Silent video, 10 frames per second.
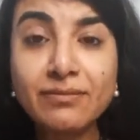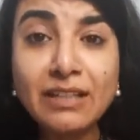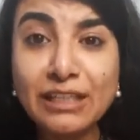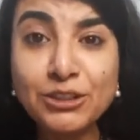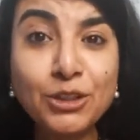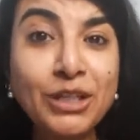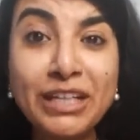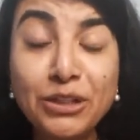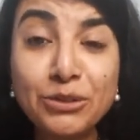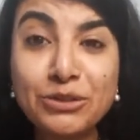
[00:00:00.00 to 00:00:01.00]
So
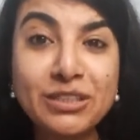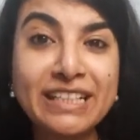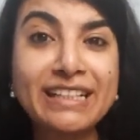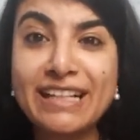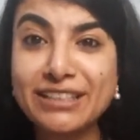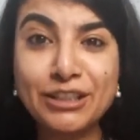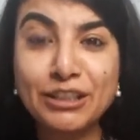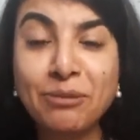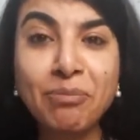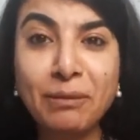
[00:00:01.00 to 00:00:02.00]
he used to say there are
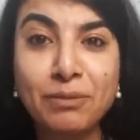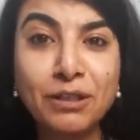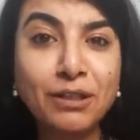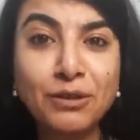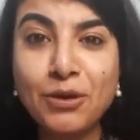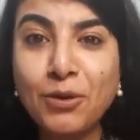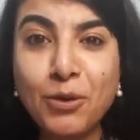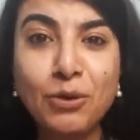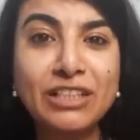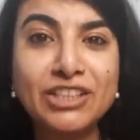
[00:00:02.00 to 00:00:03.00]
certain people,
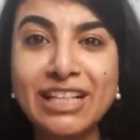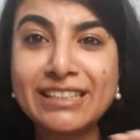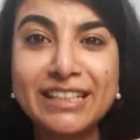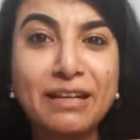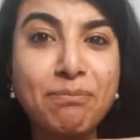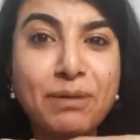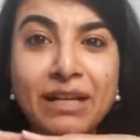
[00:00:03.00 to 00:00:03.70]
who will just keep